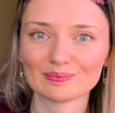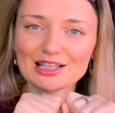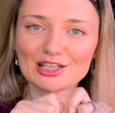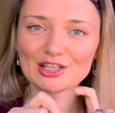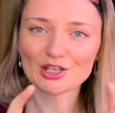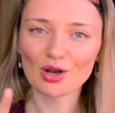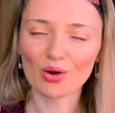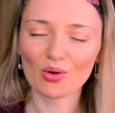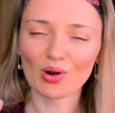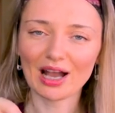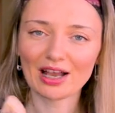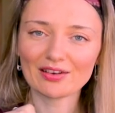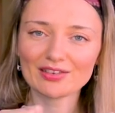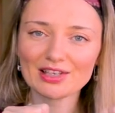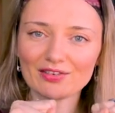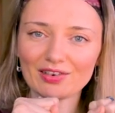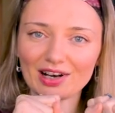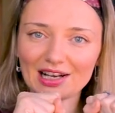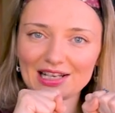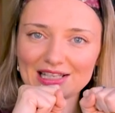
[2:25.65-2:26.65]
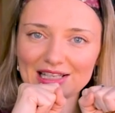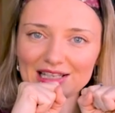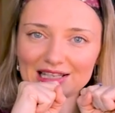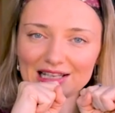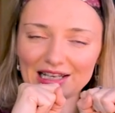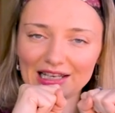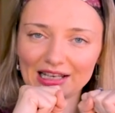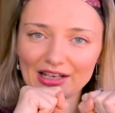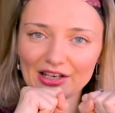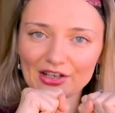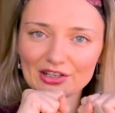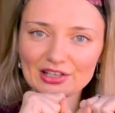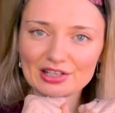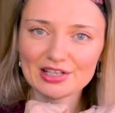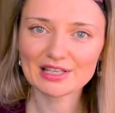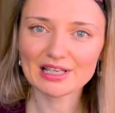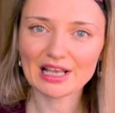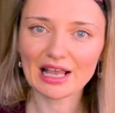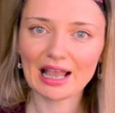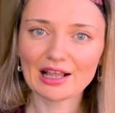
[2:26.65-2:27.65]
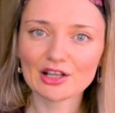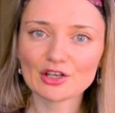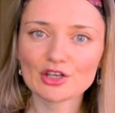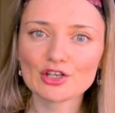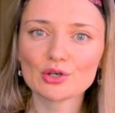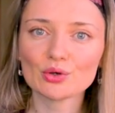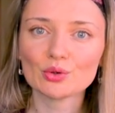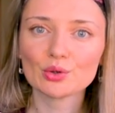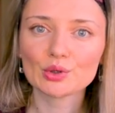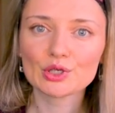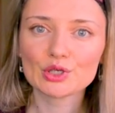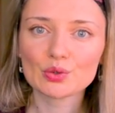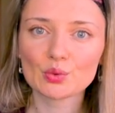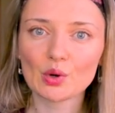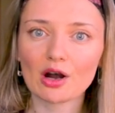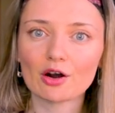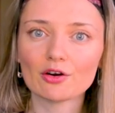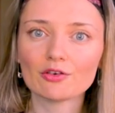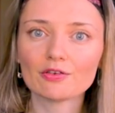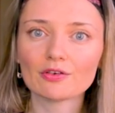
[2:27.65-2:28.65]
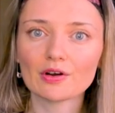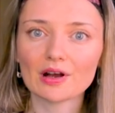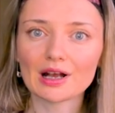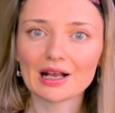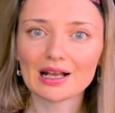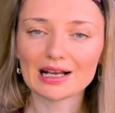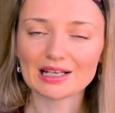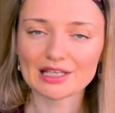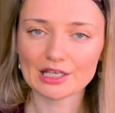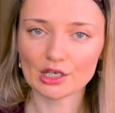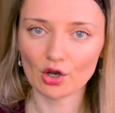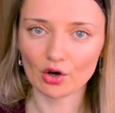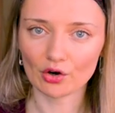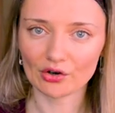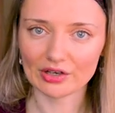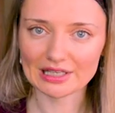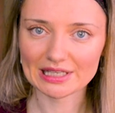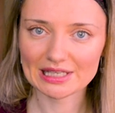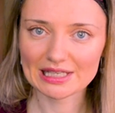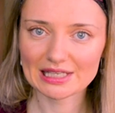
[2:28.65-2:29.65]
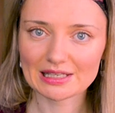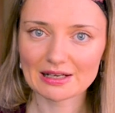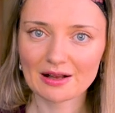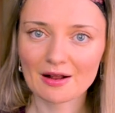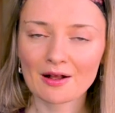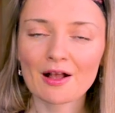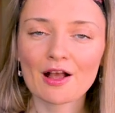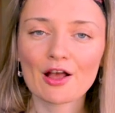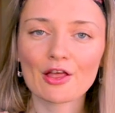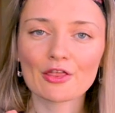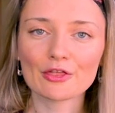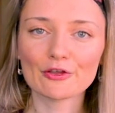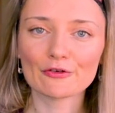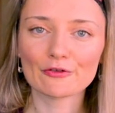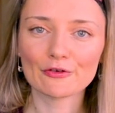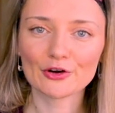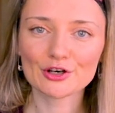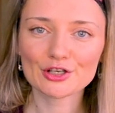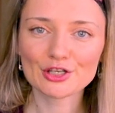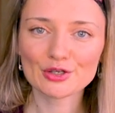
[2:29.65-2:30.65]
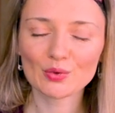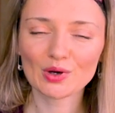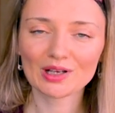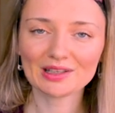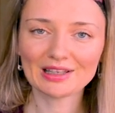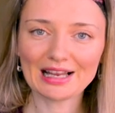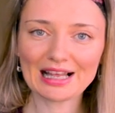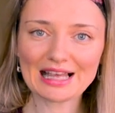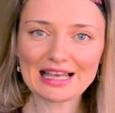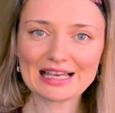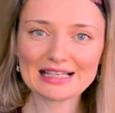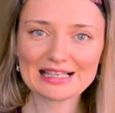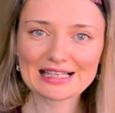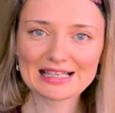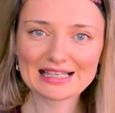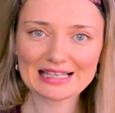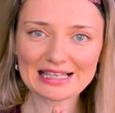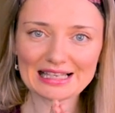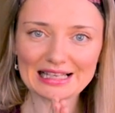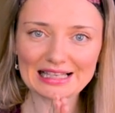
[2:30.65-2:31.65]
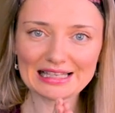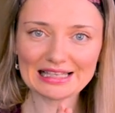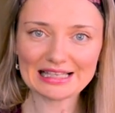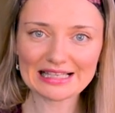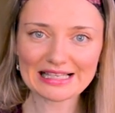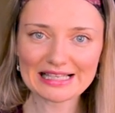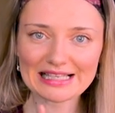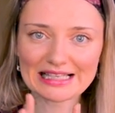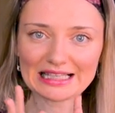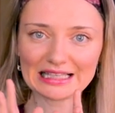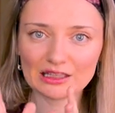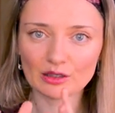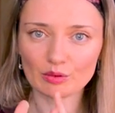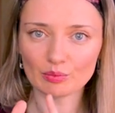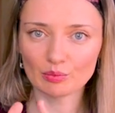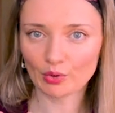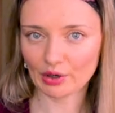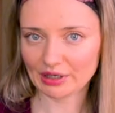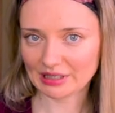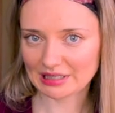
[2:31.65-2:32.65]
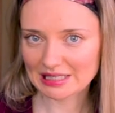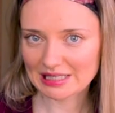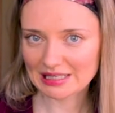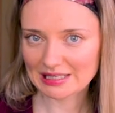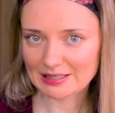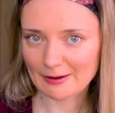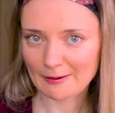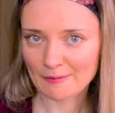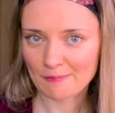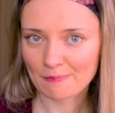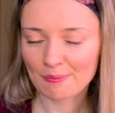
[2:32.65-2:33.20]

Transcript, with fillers: So I've divided linkers into 12 categories. The first one is listing points.